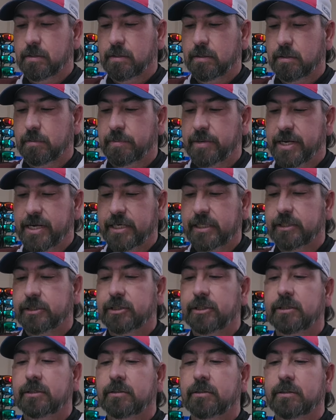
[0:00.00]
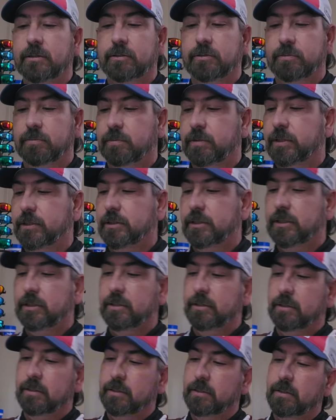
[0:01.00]
The packaging looks really
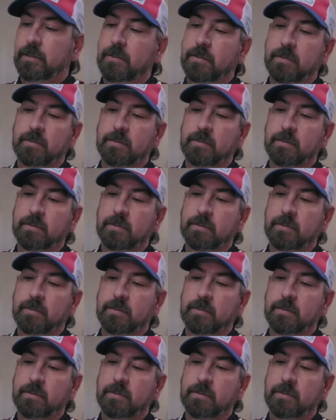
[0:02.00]
good.